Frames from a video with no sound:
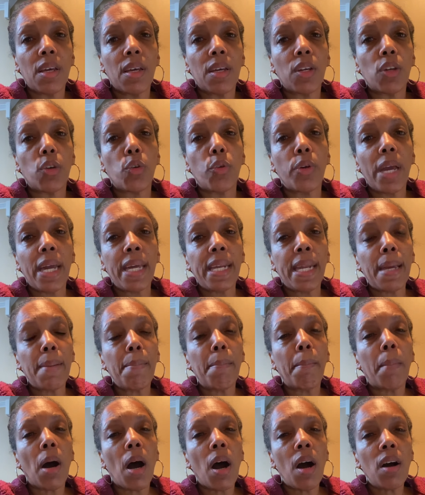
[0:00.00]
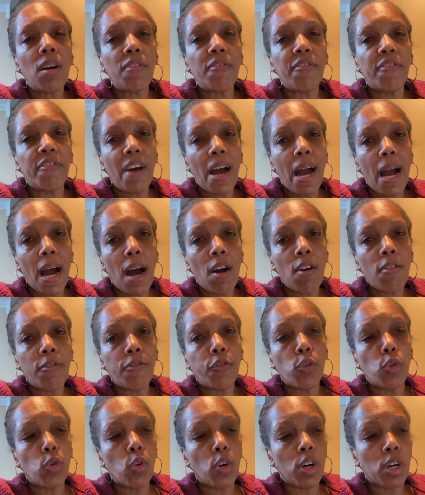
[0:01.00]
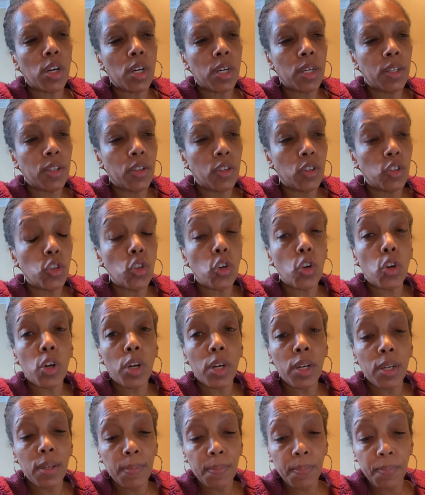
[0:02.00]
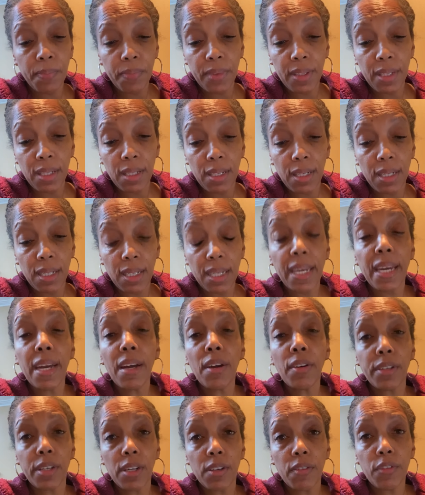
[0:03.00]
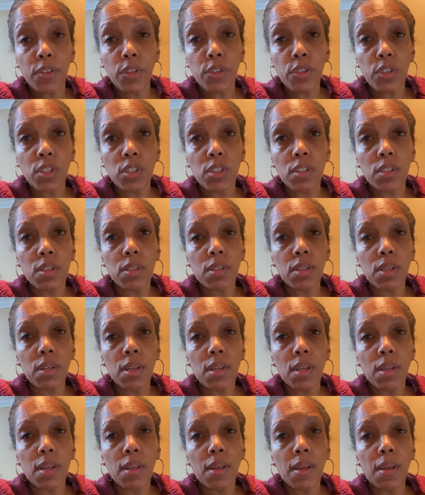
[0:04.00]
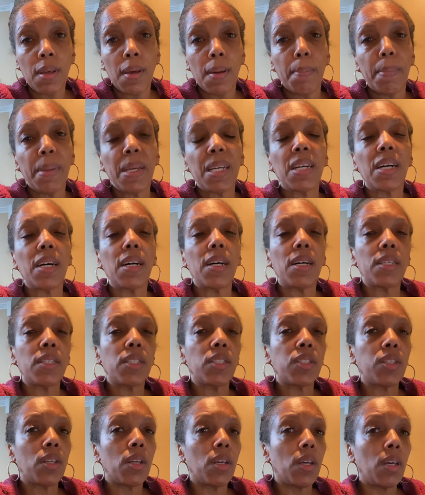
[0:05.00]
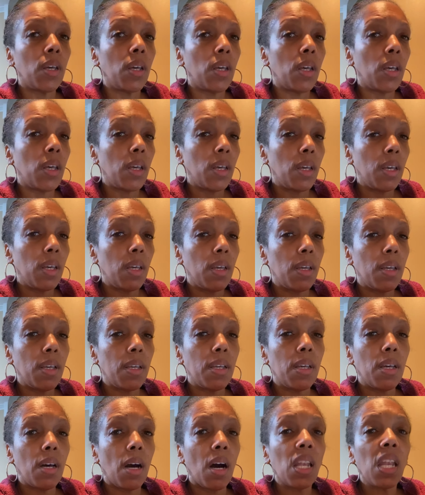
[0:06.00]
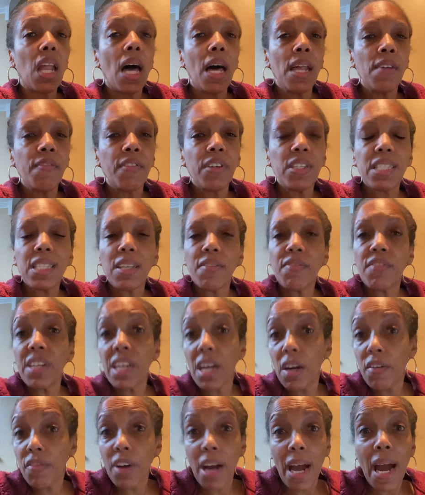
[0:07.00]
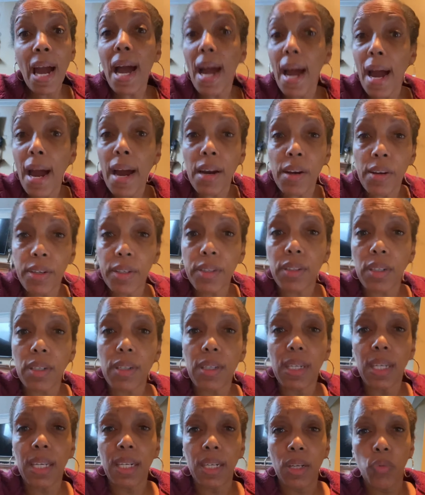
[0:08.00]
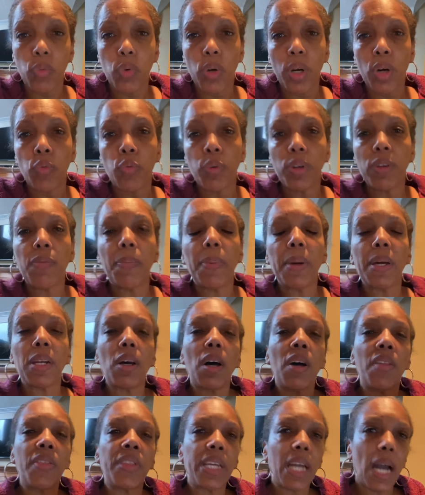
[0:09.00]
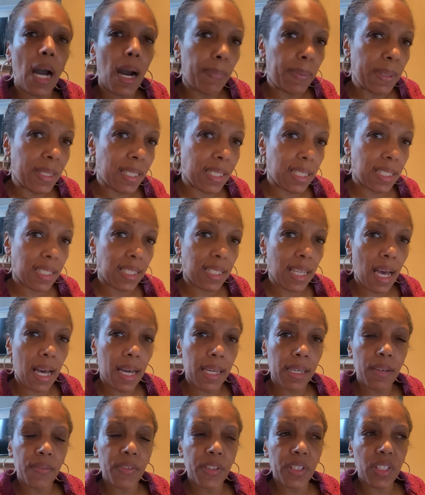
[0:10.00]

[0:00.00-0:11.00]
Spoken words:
Create a mock file for your caregivers because a lot of us have never hired anyone. We've been on the opposite side of the